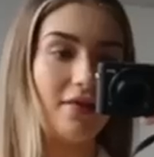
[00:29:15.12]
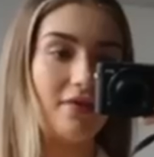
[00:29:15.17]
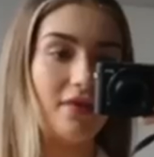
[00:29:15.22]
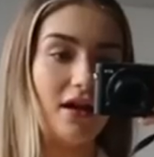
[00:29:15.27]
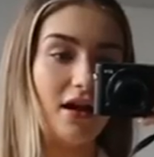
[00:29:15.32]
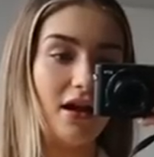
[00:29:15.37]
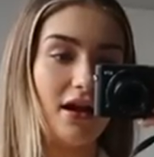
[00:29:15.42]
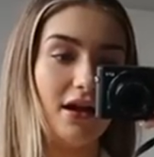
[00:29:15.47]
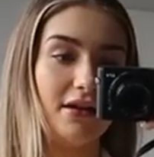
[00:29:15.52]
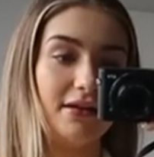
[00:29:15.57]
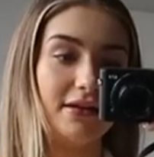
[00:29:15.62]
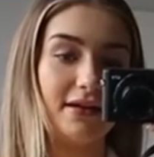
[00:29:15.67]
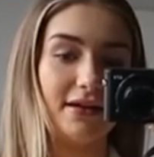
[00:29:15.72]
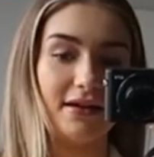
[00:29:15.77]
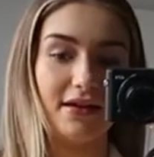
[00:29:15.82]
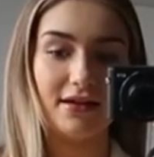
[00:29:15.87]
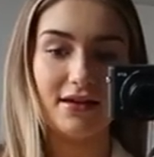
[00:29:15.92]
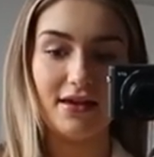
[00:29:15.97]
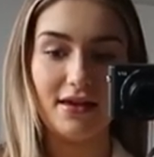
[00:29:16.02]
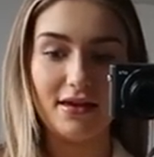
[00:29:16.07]
And then
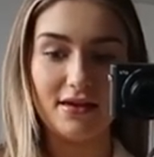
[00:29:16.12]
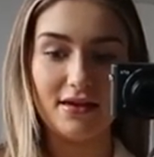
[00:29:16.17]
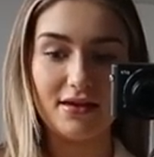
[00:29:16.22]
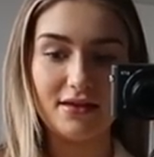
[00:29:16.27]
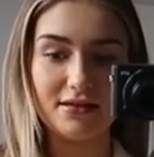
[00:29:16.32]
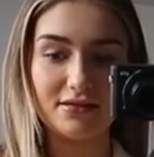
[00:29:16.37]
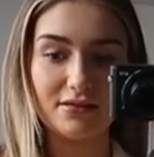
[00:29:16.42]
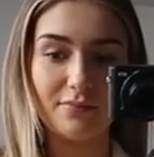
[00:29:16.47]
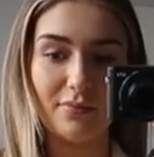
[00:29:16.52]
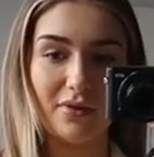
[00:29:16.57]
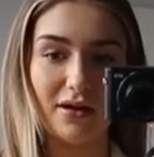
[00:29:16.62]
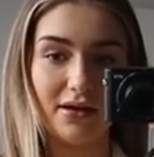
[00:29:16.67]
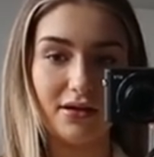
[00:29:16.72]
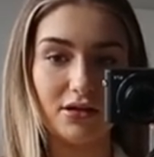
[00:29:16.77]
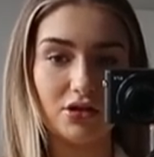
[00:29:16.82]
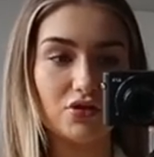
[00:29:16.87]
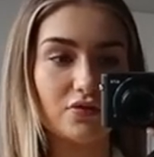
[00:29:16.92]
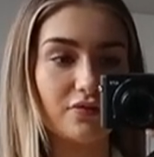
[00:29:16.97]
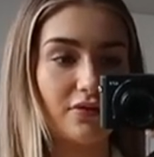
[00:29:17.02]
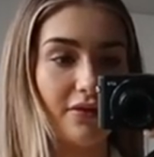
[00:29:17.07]
here is my
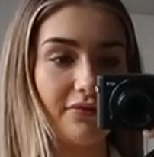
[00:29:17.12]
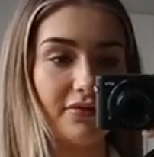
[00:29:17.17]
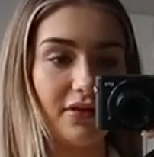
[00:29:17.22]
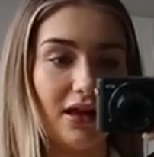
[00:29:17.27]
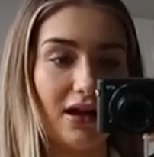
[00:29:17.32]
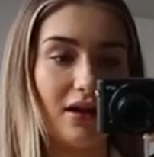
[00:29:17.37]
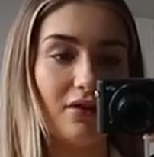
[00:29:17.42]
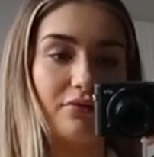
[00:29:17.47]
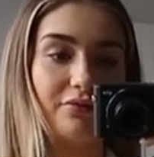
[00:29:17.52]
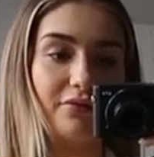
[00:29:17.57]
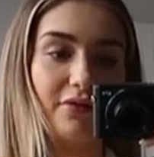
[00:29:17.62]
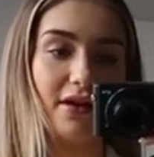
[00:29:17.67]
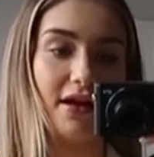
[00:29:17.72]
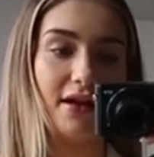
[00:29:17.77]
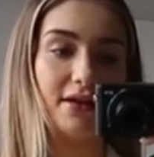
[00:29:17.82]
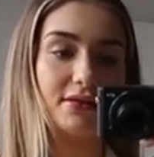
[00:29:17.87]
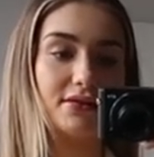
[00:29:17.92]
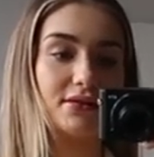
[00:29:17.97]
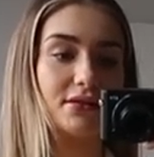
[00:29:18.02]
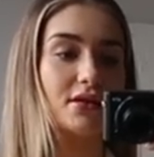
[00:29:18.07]
travel
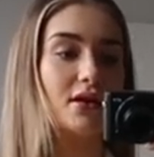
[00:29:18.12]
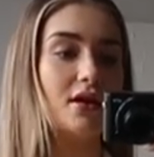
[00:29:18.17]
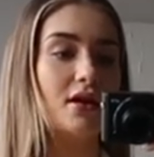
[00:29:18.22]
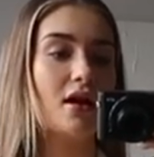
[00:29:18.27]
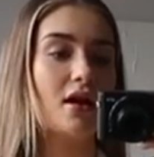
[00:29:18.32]
outfit.